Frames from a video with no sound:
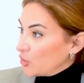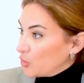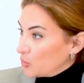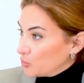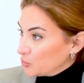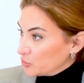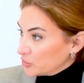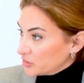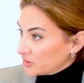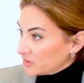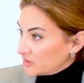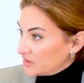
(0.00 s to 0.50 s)

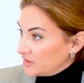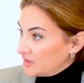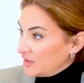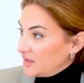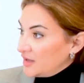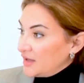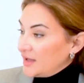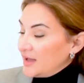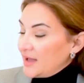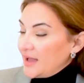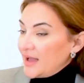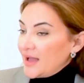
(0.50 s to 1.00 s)
homework,
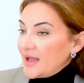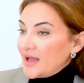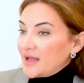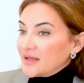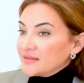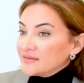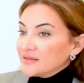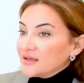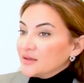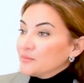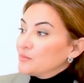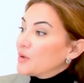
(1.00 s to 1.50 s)

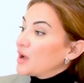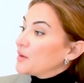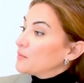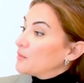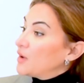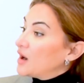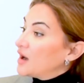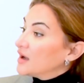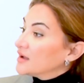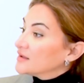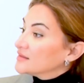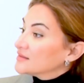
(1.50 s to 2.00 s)
and in my
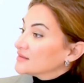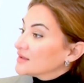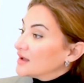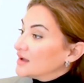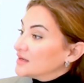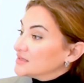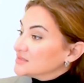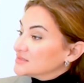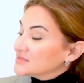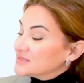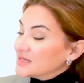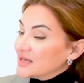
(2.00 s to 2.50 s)
mind,
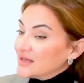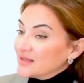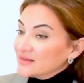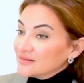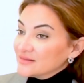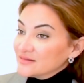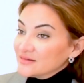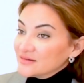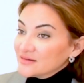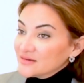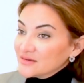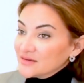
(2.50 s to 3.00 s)
I said,
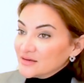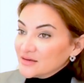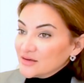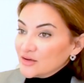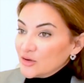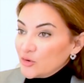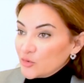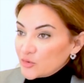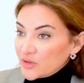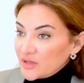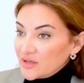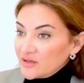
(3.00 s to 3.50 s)

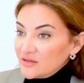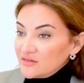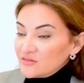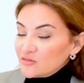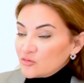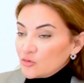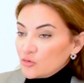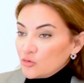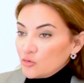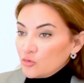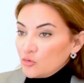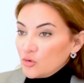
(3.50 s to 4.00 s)
Okay,
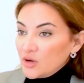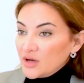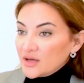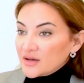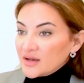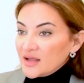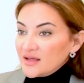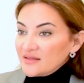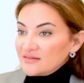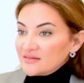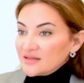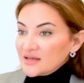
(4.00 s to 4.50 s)
so
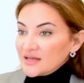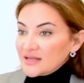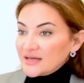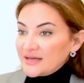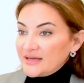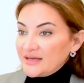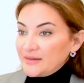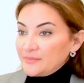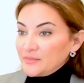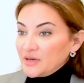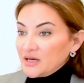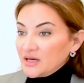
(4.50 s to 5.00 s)
Ras Al
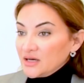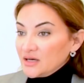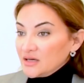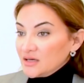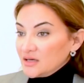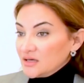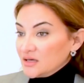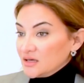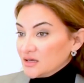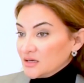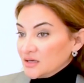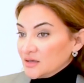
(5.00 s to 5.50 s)
Khaimah
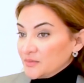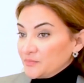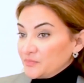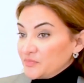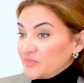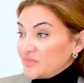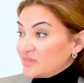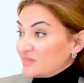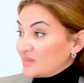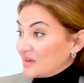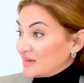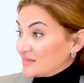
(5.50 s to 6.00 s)
um,
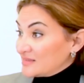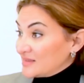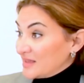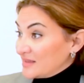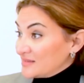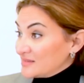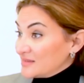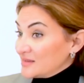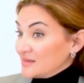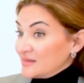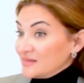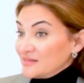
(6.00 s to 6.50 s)

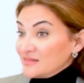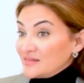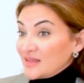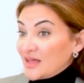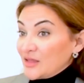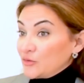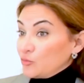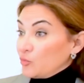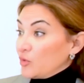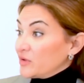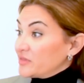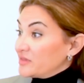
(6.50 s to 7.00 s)
successes
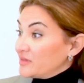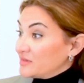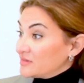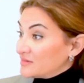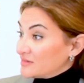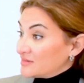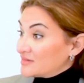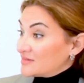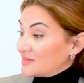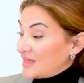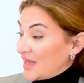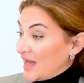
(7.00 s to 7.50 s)
and what it
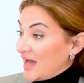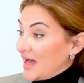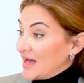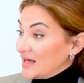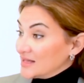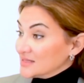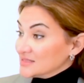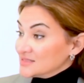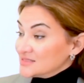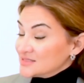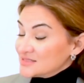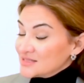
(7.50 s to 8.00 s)

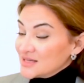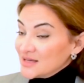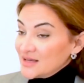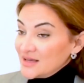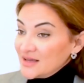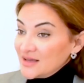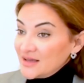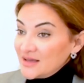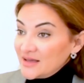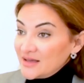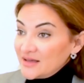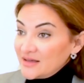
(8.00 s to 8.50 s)
has
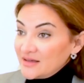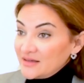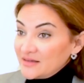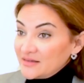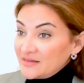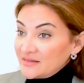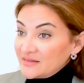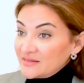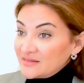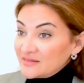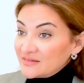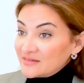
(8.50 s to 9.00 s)

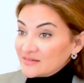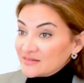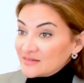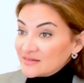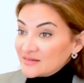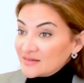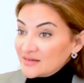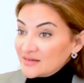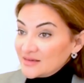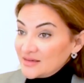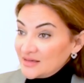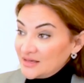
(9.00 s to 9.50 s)
is
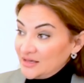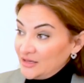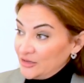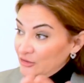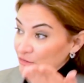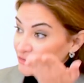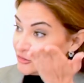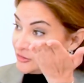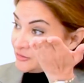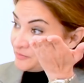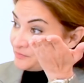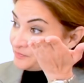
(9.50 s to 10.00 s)

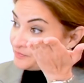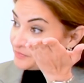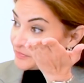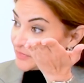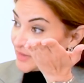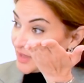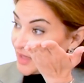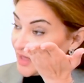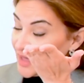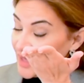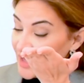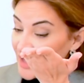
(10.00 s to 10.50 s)
here,
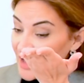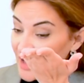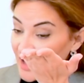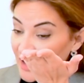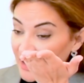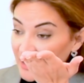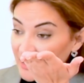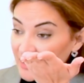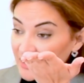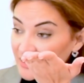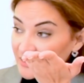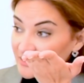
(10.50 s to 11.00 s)

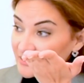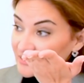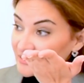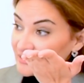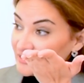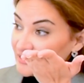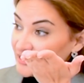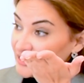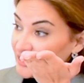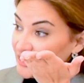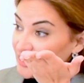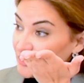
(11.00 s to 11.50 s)

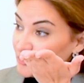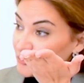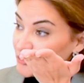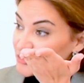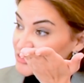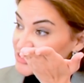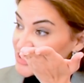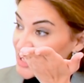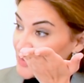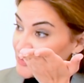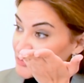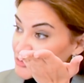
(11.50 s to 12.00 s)
and the
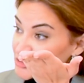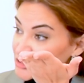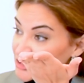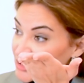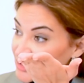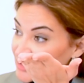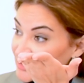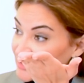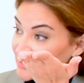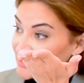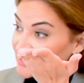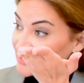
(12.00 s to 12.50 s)

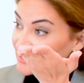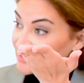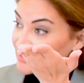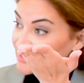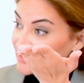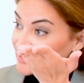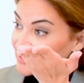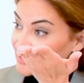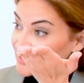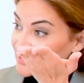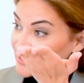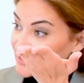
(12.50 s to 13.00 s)
perception
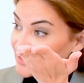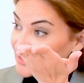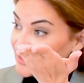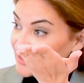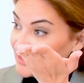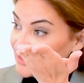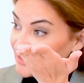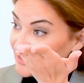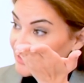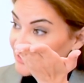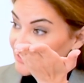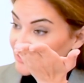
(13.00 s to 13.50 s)

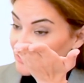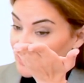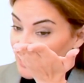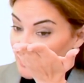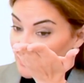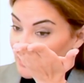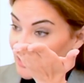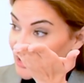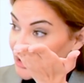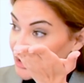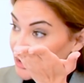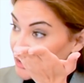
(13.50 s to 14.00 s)
is
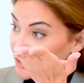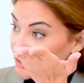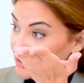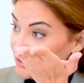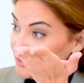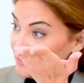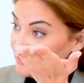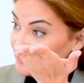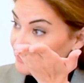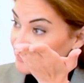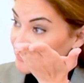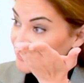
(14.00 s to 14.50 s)
maybe here.